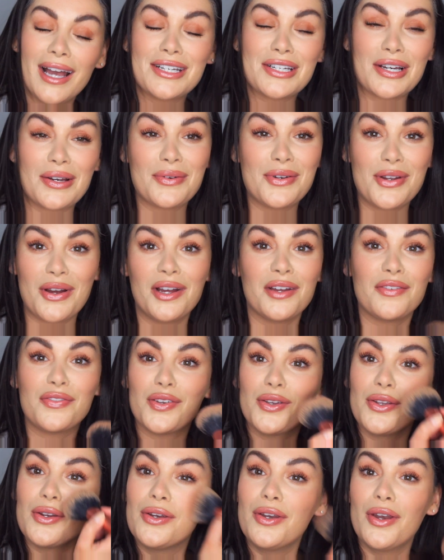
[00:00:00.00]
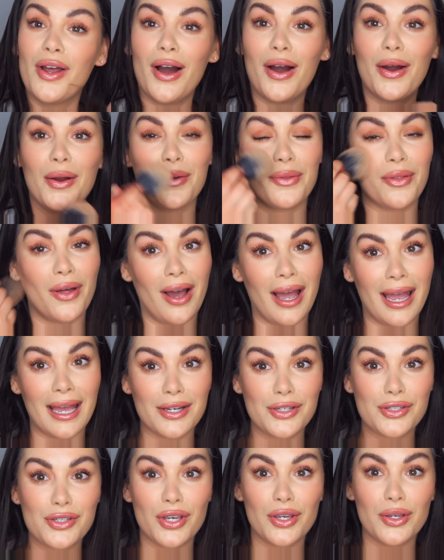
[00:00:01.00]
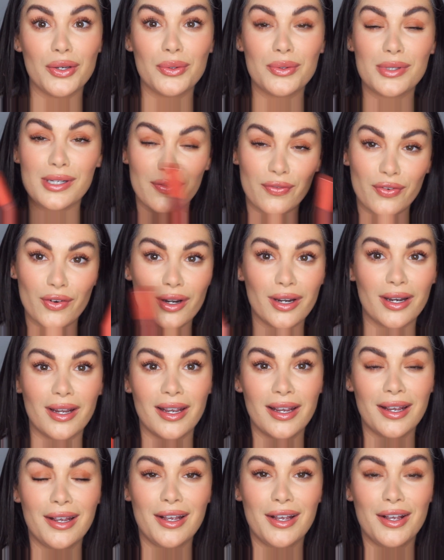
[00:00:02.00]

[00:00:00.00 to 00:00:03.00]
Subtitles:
I don't know if you'd know that I had two different